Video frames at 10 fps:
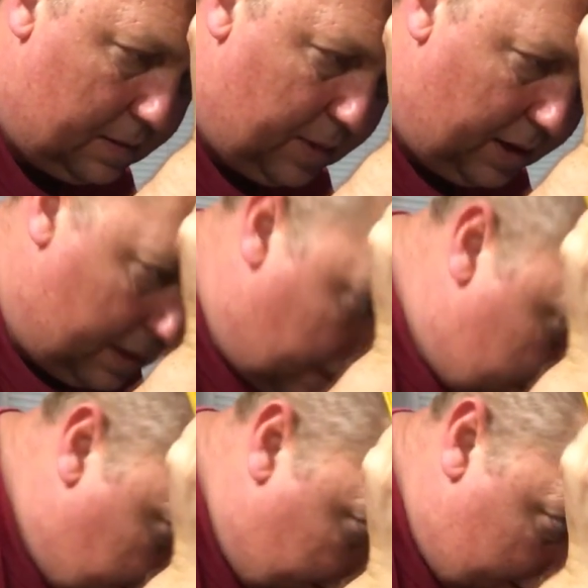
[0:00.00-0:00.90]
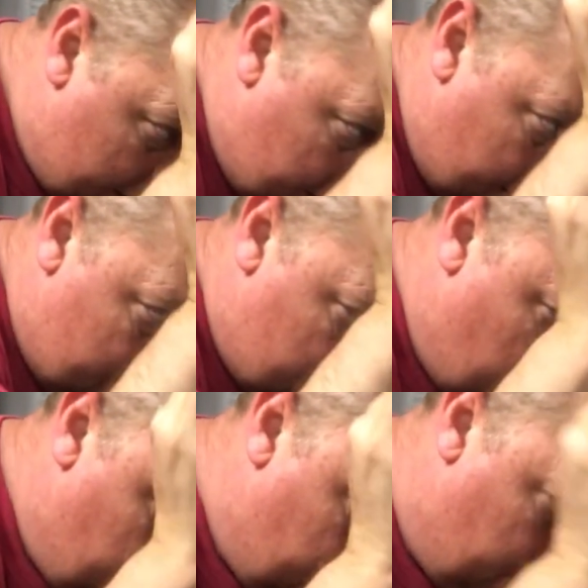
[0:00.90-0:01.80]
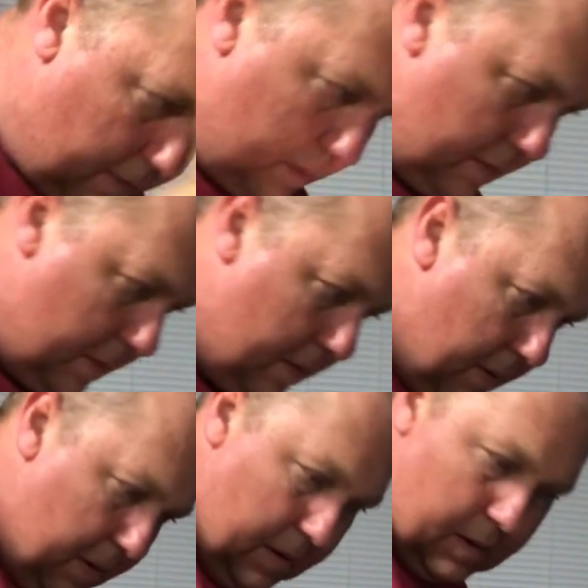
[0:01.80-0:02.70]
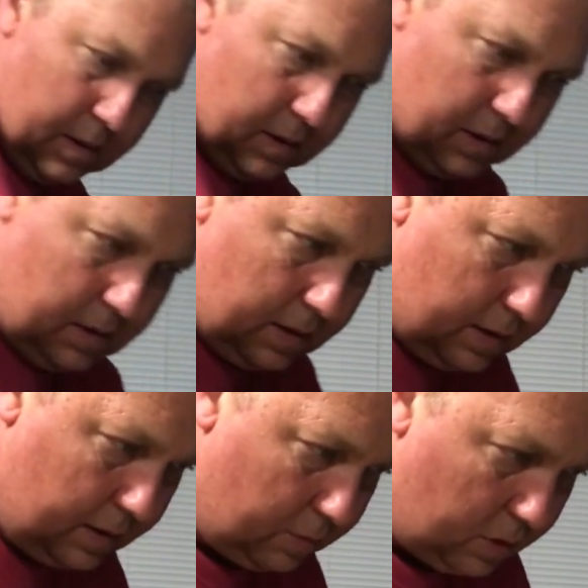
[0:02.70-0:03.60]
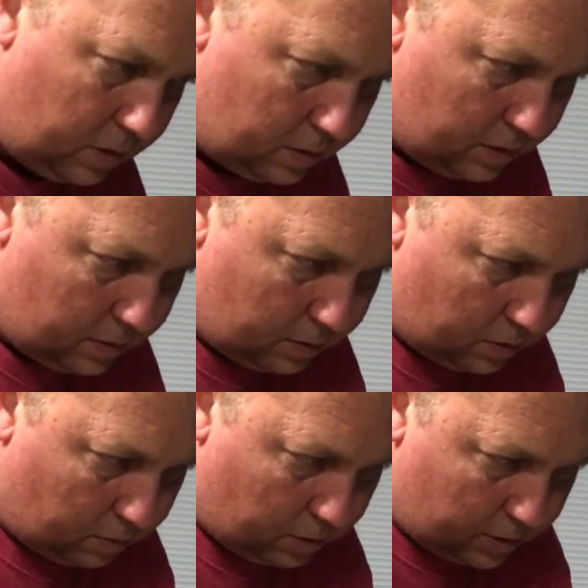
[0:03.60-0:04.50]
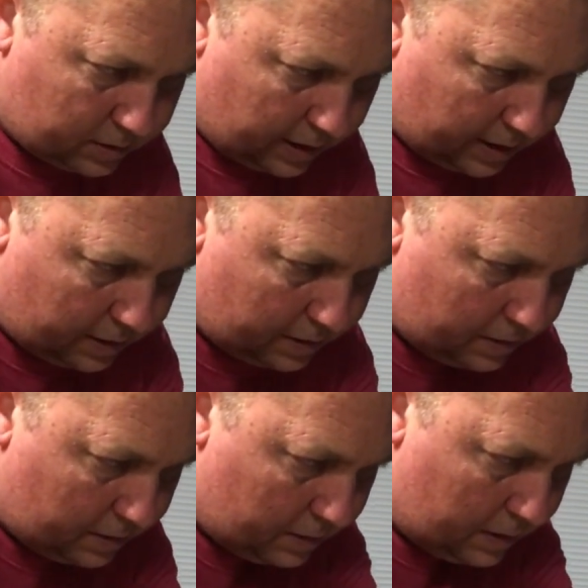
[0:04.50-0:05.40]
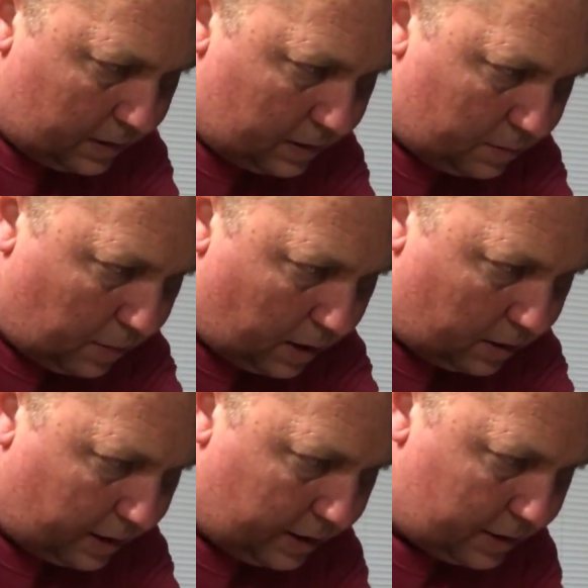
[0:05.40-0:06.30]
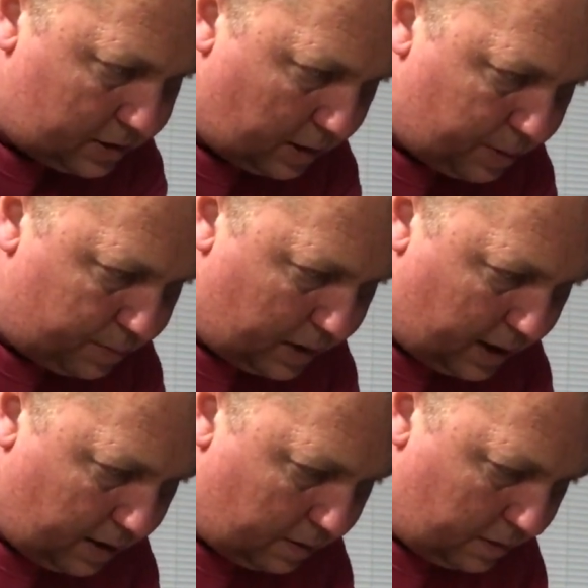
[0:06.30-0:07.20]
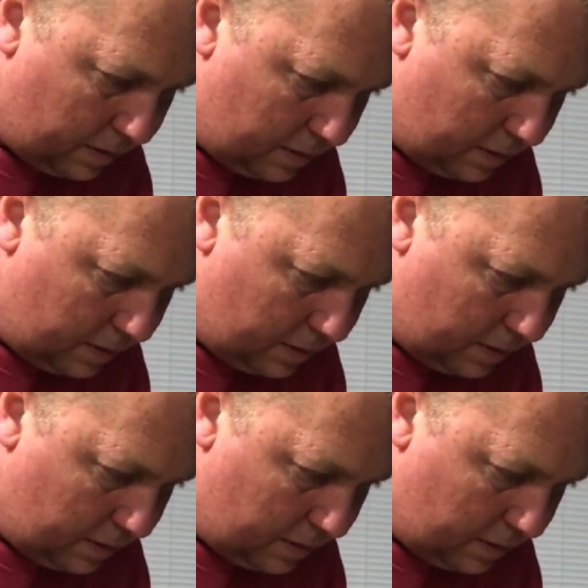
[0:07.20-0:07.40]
To me it looks like it's dead square, and then we'll rotate miter gauge up and down,